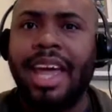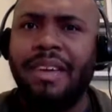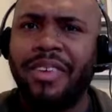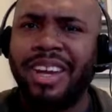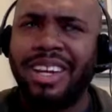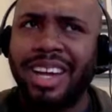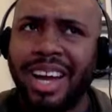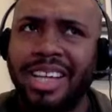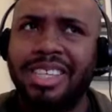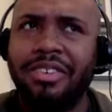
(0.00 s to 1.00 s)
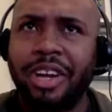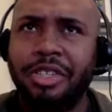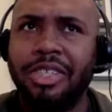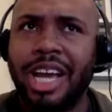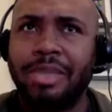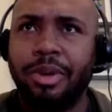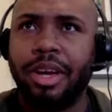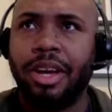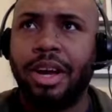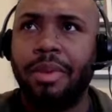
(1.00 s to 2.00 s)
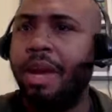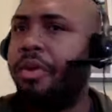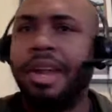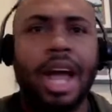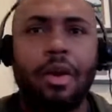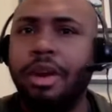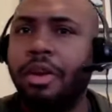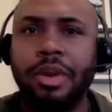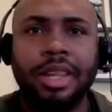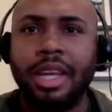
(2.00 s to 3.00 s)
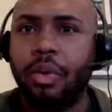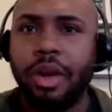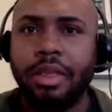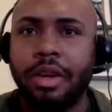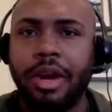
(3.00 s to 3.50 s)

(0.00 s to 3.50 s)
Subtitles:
If it does increase your taxable income and you're not going to do anything with it,